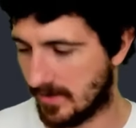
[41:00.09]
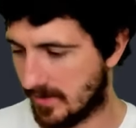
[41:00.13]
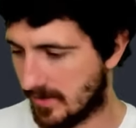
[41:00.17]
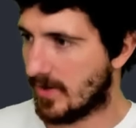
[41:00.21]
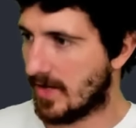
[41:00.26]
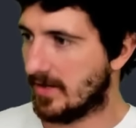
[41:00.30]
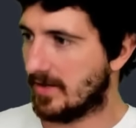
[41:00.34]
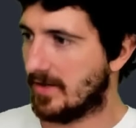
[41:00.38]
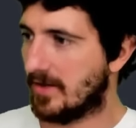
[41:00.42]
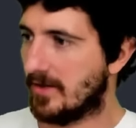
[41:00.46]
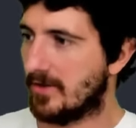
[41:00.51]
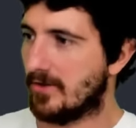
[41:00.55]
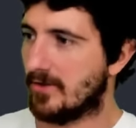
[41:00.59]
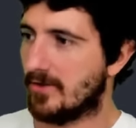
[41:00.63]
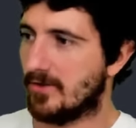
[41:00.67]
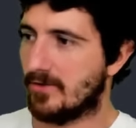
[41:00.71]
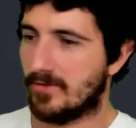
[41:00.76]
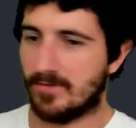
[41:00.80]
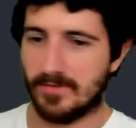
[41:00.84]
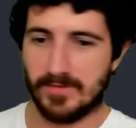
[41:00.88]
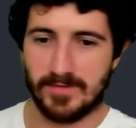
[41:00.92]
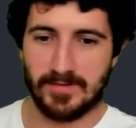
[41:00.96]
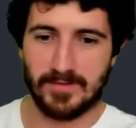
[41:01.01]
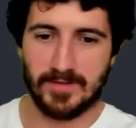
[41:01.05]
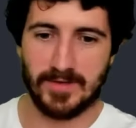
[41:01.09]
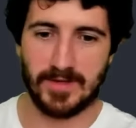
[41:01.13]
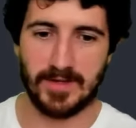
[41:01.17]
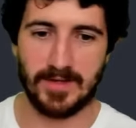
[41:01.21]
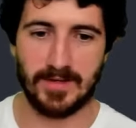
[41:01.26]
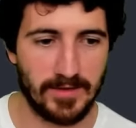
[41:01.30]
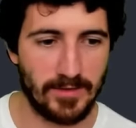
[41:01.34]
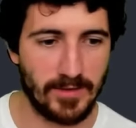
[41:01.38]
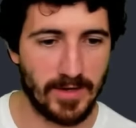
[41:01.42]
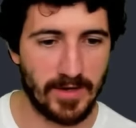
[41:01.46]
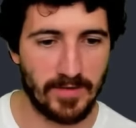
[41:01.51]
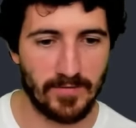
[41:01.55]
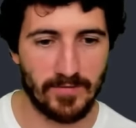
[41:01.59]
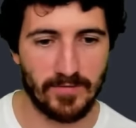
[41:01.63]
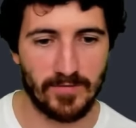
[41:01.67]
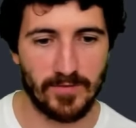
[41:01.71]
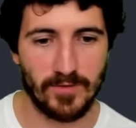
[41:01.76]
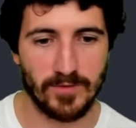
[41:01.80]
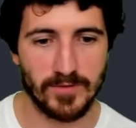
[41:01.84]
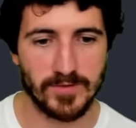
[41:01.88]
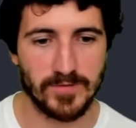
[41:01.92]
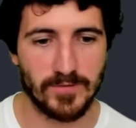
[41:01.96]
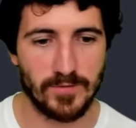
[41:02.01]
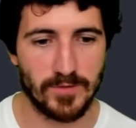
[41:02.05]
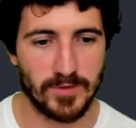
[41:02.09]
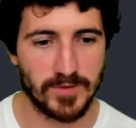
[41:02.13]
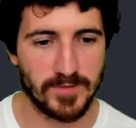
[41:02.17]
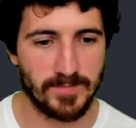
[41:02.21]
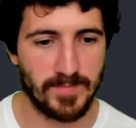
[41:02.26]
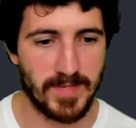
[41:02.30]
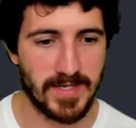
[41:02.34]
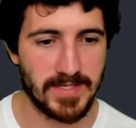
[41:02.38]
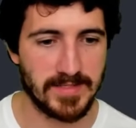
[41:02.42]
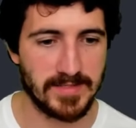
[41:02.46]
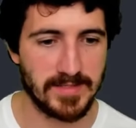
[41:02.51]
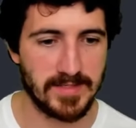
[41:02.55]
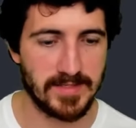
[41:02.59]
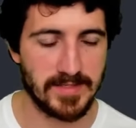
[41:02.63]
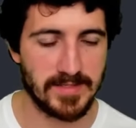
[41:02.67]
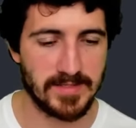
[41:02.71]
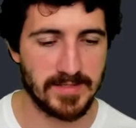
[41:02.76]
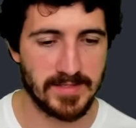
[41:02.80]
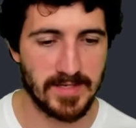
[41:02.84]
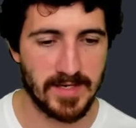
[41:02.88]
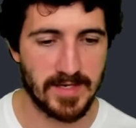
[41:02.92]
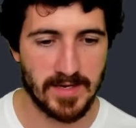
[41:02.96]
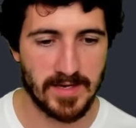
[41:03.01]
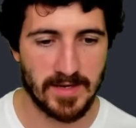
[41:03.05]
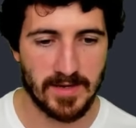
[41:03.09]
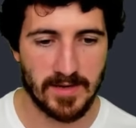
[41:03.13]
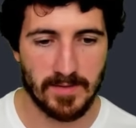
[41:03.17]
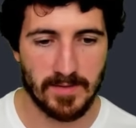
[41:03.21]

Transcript: right here that you have those four spaces.